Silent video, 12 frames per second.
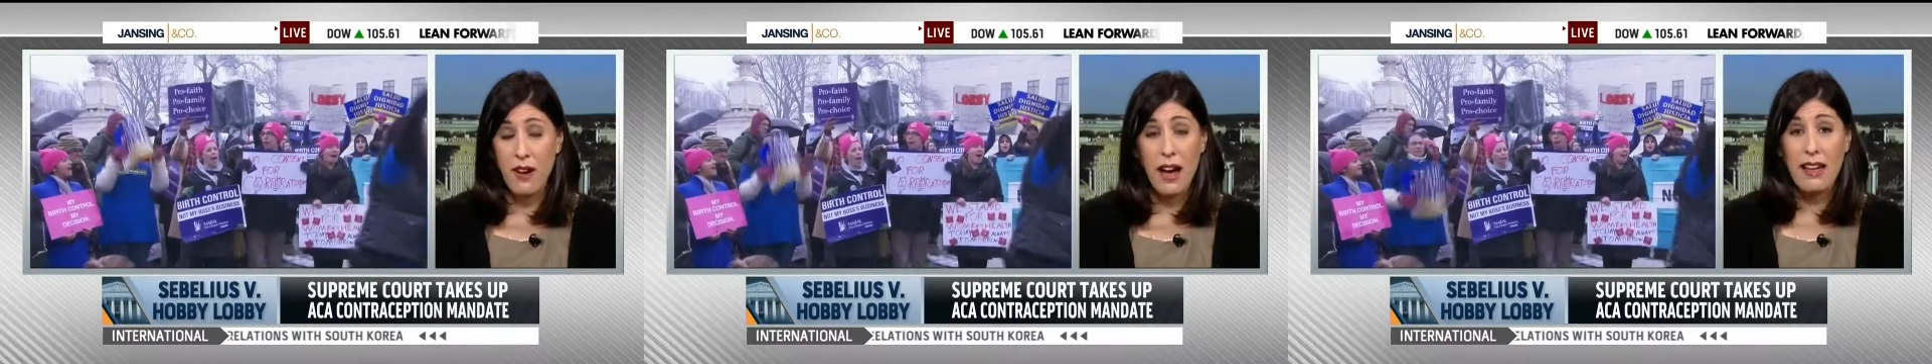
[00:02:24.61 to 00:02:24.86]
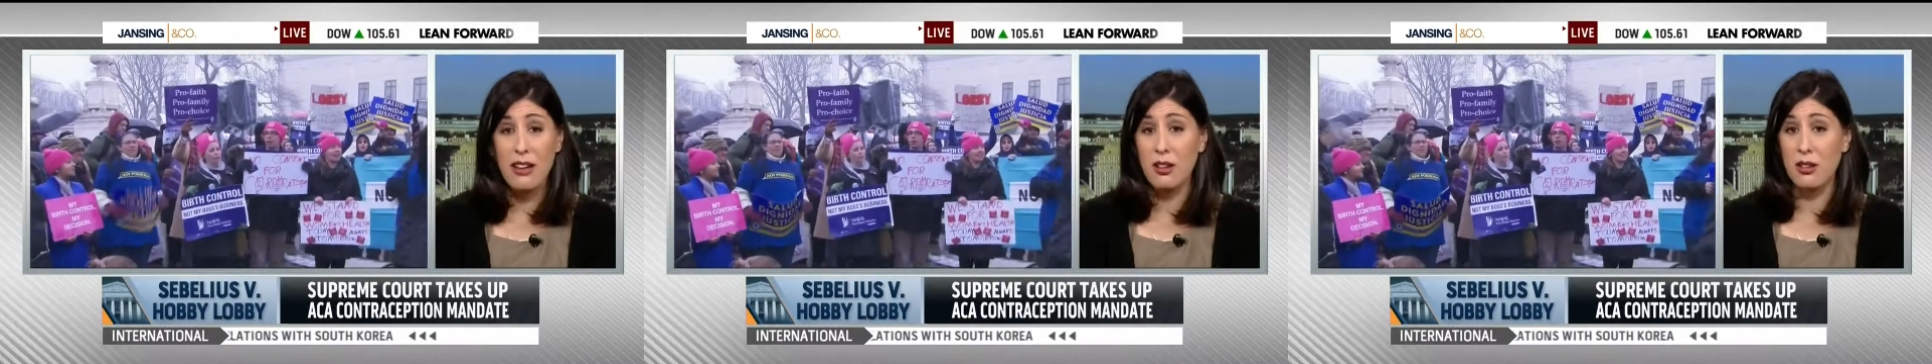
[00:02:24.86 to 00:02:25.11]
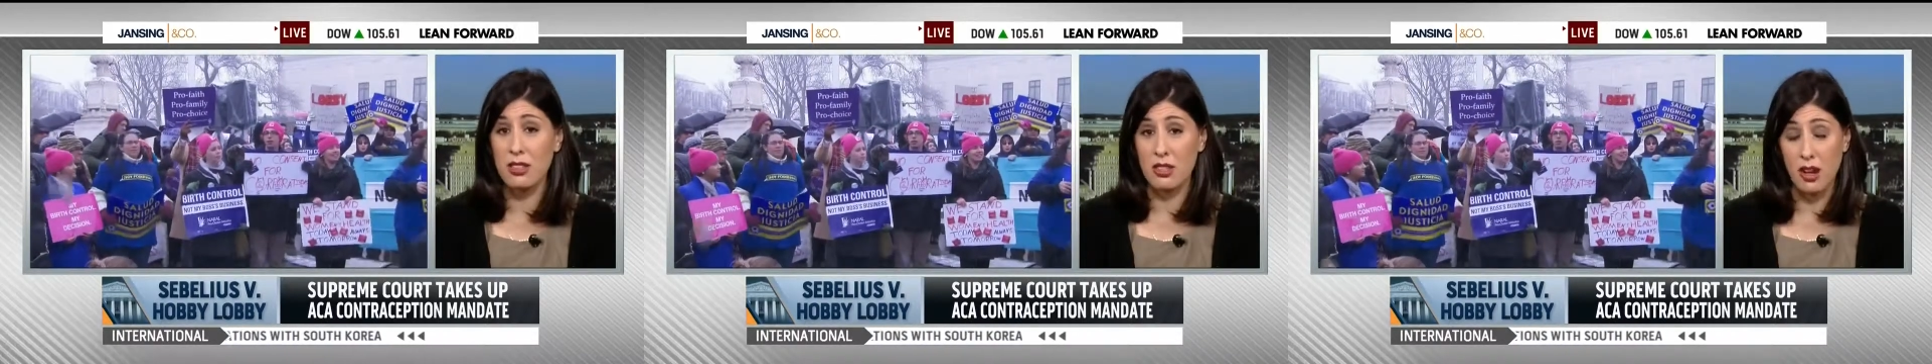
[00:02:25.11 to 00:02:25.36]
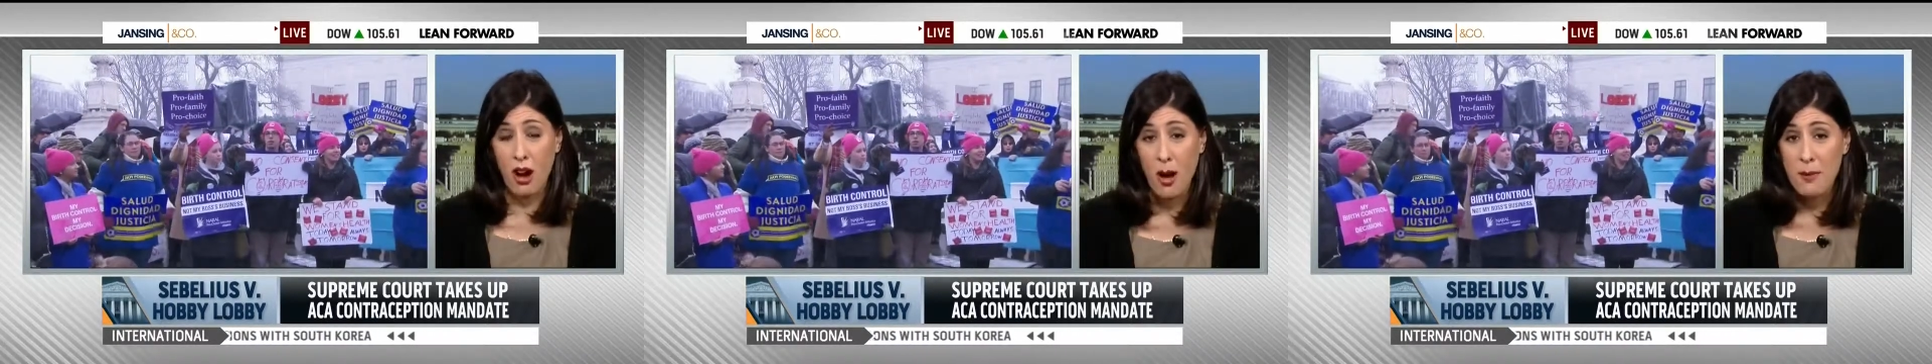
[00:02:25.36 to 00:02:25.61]
filed and
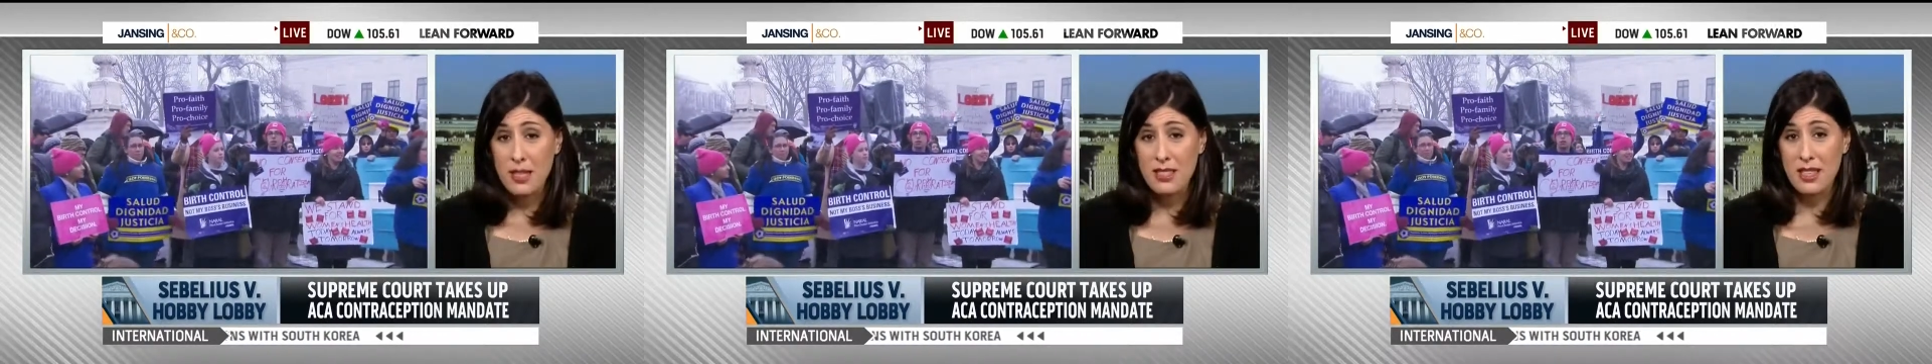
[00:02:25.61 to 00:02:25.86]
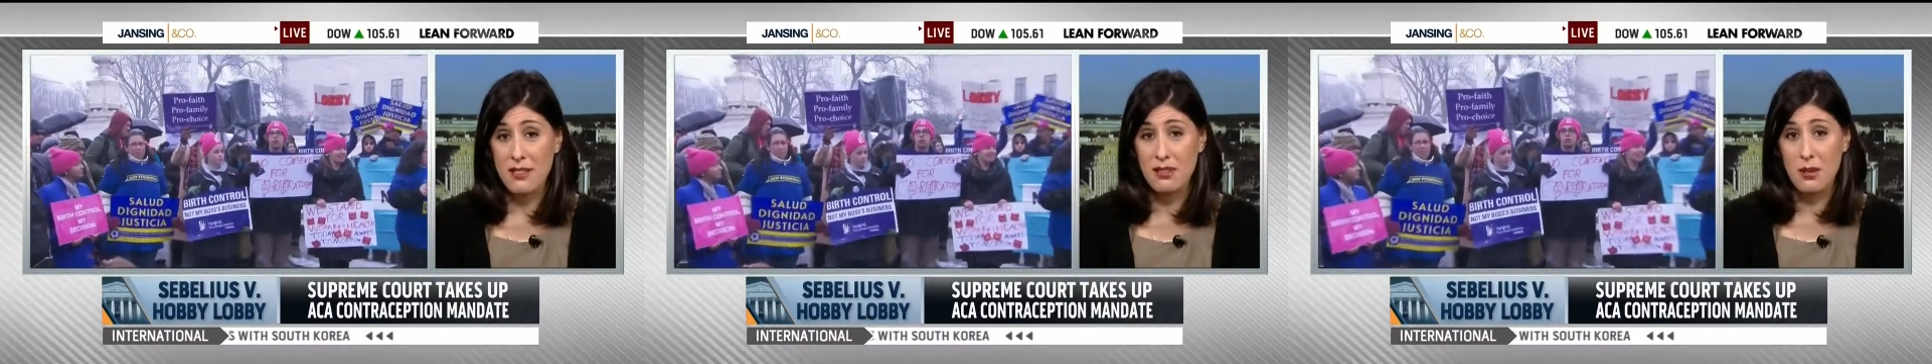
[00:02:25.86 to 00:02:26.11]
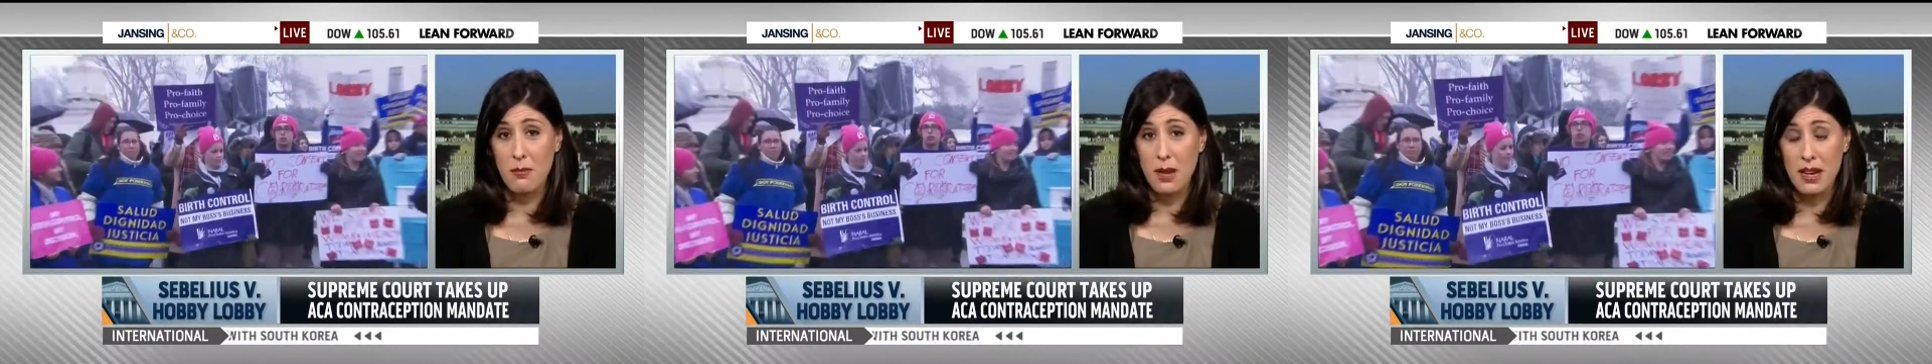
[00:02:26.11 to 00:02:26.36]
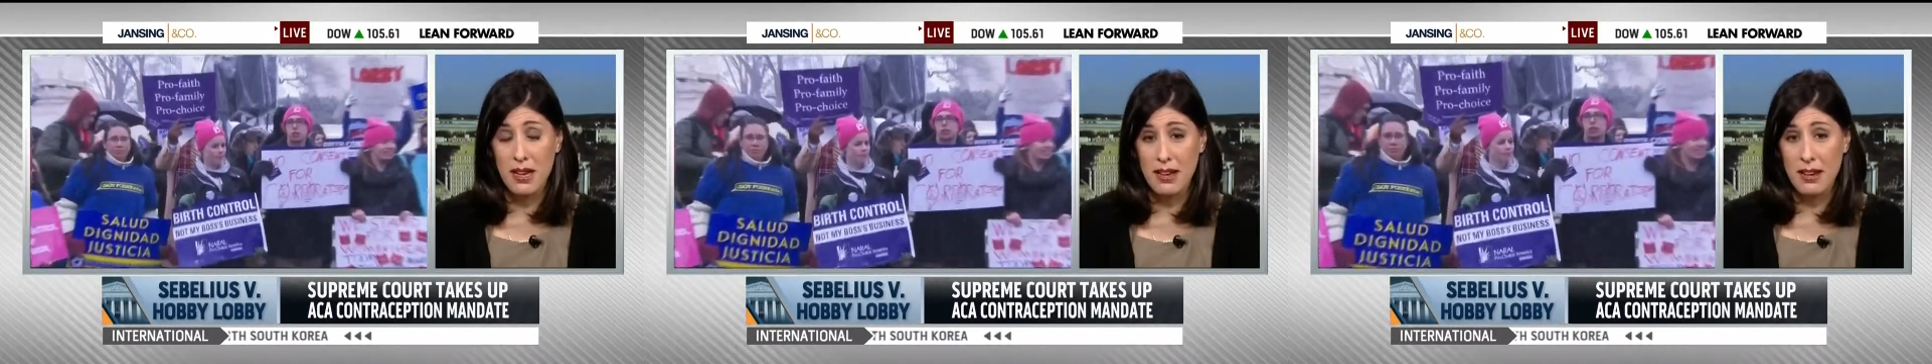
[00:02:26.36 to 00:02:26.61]
the comments they've
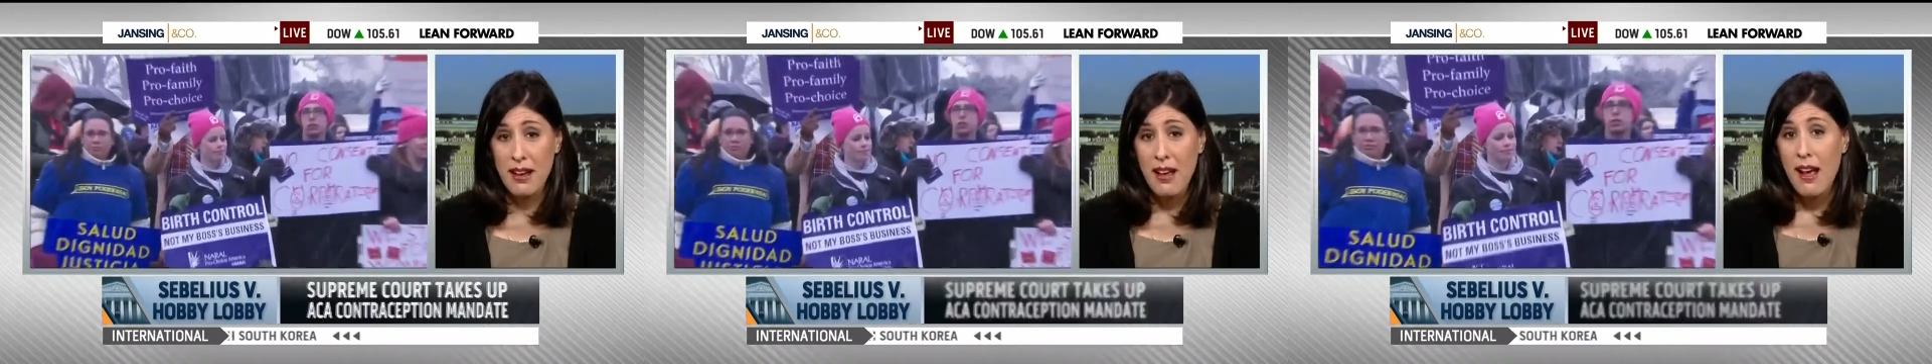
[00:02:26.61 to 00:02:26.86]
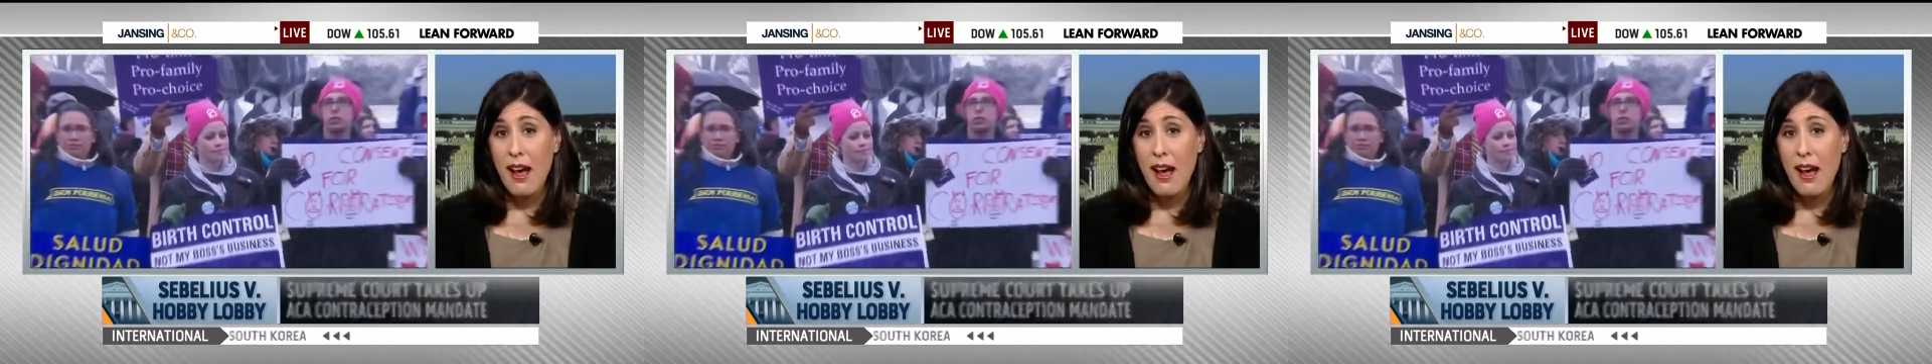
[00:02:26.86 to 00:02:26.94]
submitted.